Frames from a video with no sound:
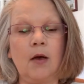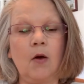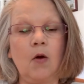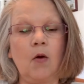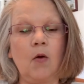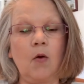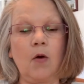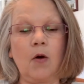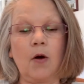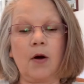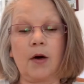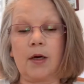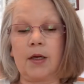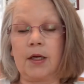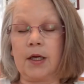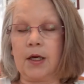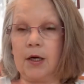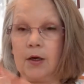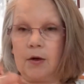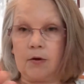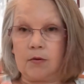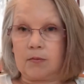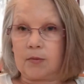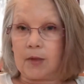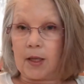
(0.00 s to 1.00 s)
Or, you
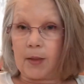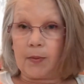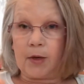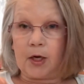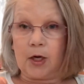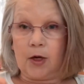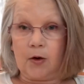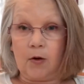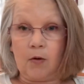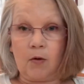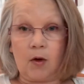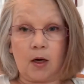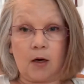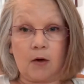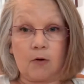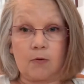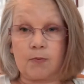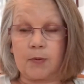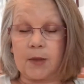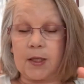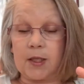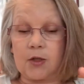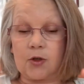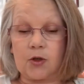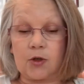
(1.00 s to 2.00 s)
know, let me know and I'll
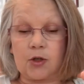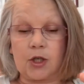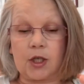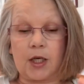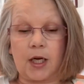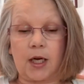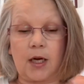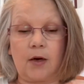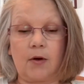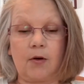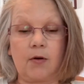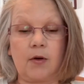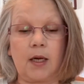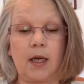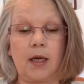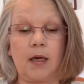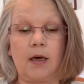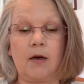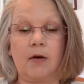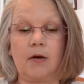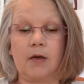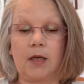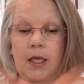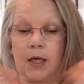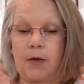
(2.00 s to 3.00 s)
research it out and
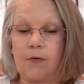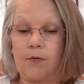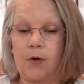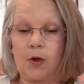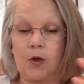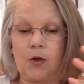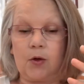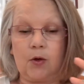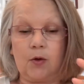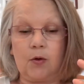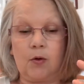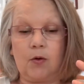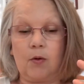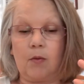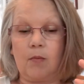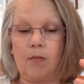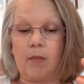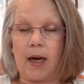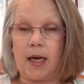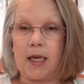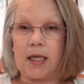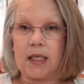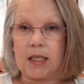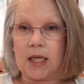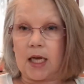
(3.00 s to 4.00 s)
I'll give you
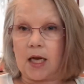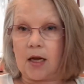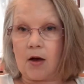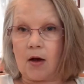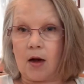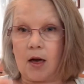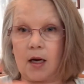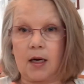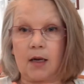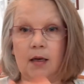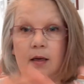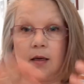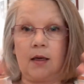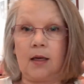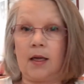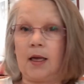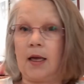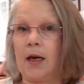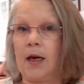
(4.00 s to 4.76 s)
my take on it. And then